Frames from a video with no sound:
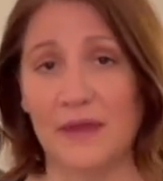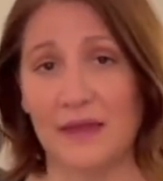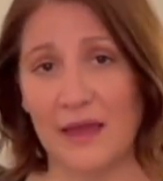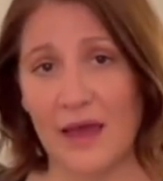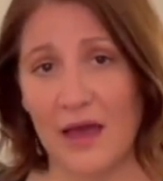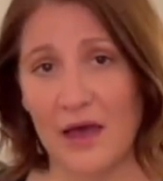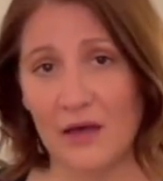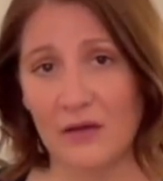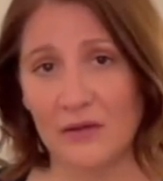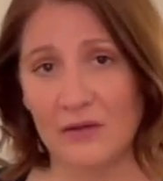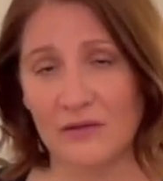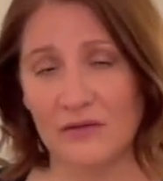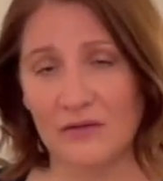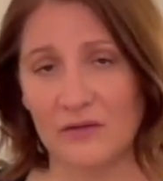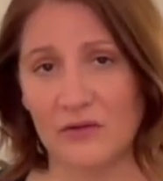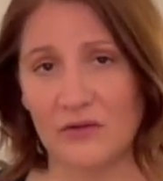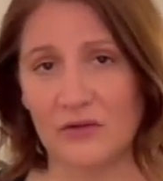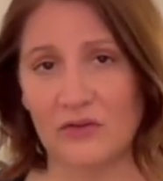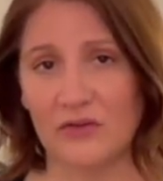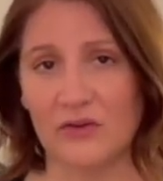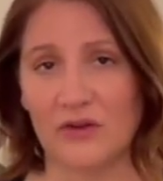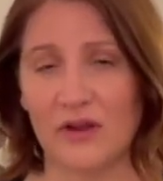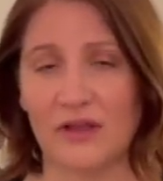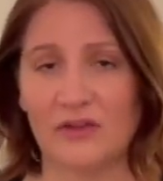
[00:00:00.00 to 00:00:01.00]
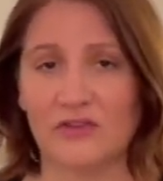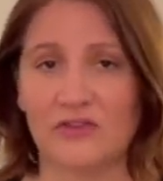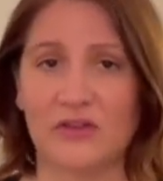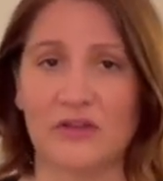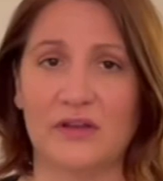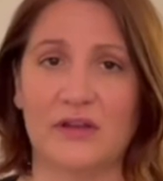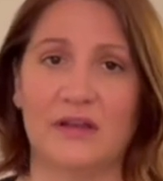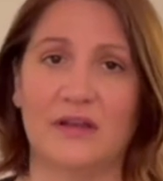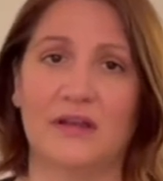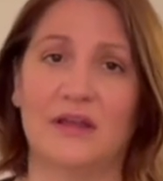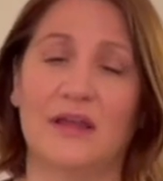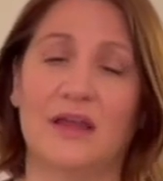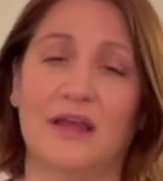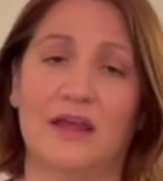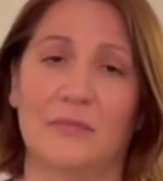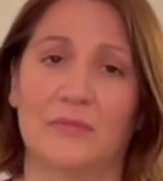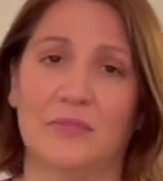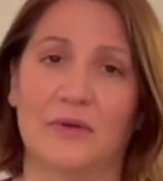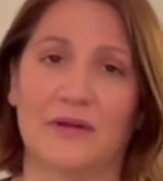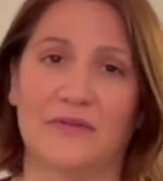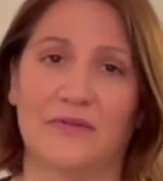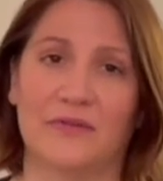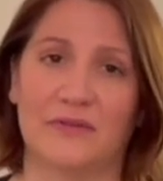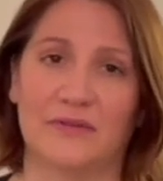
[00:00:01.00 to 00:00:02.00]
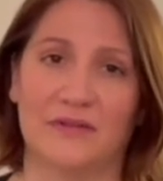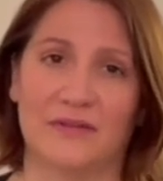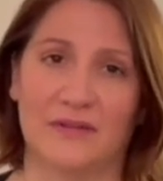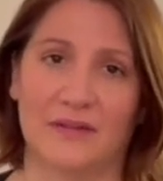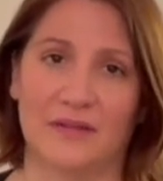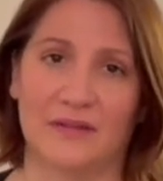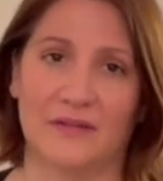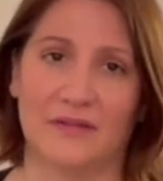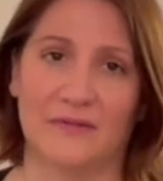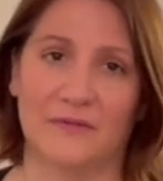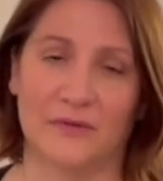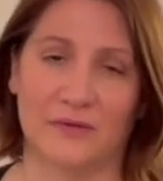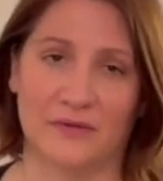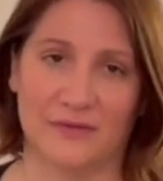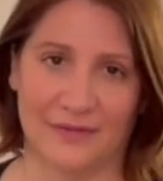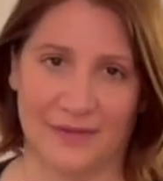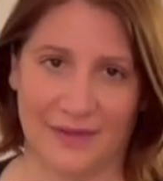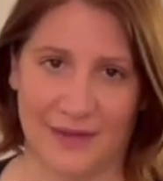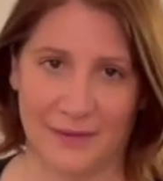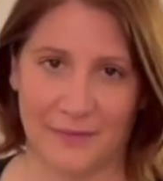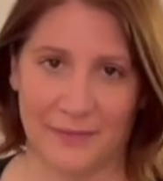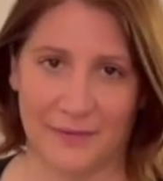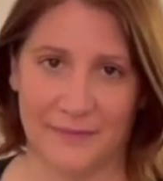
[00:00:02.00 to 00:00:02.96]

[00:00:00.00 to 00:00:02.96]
held a certain direction, and preferences for sleep.